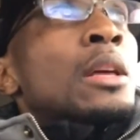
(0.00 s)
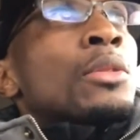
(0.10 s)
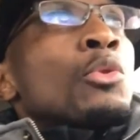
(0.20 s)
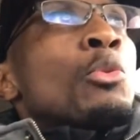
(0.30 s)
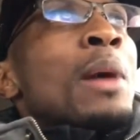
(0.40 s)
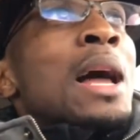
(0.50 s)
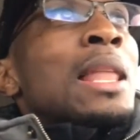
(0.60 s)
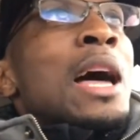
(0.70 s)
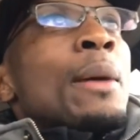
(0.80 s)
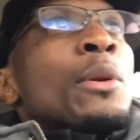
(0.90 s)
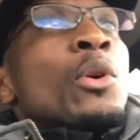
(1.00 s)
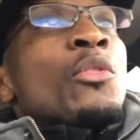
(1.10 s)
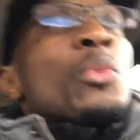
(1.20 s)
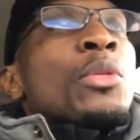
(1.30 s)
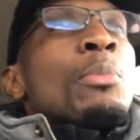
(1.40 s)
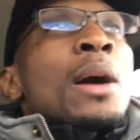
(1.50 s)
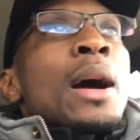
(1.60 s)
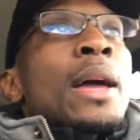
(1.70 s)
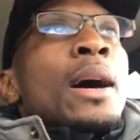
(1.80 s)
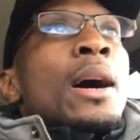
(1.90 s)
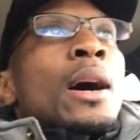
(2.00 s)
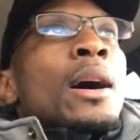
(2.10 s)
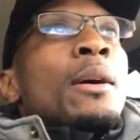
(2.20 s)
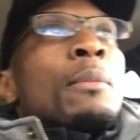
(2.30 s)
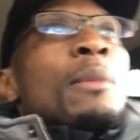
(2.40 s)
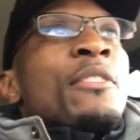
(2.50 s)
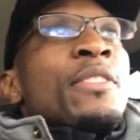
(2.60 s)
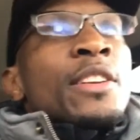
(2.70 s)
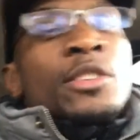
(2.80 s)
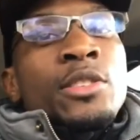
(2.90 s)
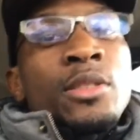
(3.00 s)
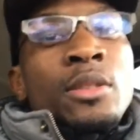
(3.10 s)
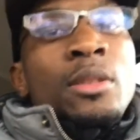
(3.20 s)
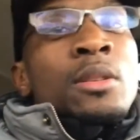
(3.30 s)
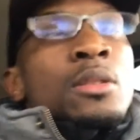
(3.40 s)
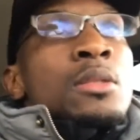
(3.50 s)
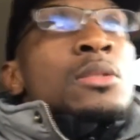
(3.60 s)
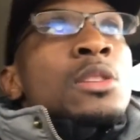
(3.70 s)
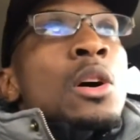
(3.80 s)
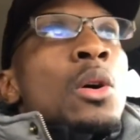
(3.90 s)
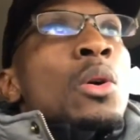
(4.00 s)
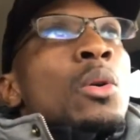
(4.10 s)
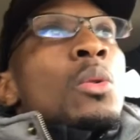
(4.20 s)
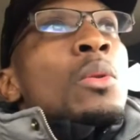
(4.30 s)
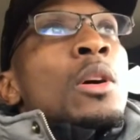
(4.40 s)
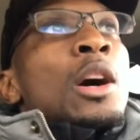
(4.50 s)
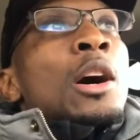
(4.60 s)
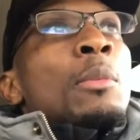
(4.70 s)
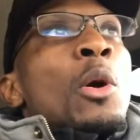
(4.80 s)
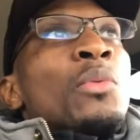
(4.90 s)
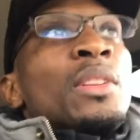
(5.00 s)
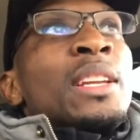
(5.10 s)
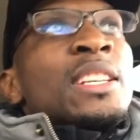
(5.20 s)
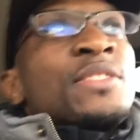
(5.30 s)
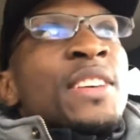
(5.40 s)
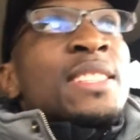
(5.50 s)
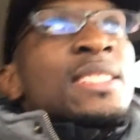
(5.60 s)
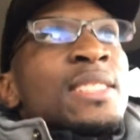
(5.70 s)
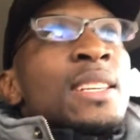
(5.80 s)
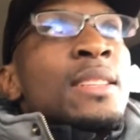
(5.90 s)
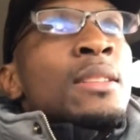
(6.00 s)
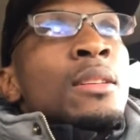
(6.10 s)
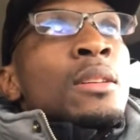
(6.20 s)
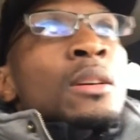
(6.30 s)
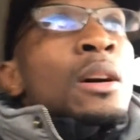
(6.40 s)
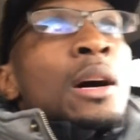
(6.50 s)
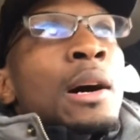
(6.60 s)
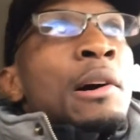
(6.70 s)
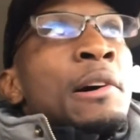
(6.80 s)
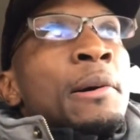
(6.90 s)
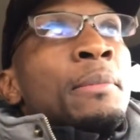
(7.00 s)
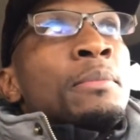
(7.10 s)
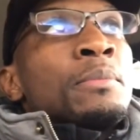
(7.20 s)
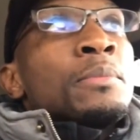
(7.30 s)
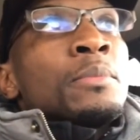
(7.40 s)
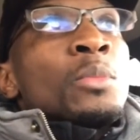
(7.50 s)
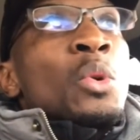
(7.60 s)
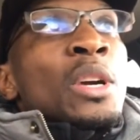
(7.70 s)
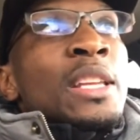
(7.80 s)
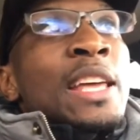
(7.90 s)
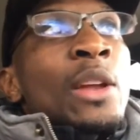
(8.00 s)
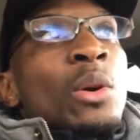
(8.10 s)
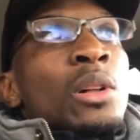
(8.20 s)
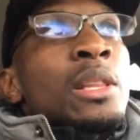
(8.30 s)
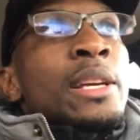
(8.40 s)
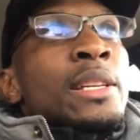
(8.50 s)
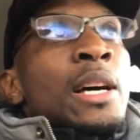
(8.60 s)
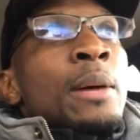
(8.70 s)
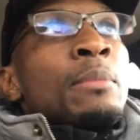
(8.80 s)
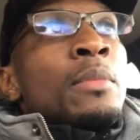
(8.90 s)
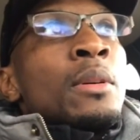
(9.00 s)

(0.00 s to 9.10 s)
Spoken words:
threw my alignment off with my fenders. So hopefully this fixes it. We're gonna get that all cleaned up,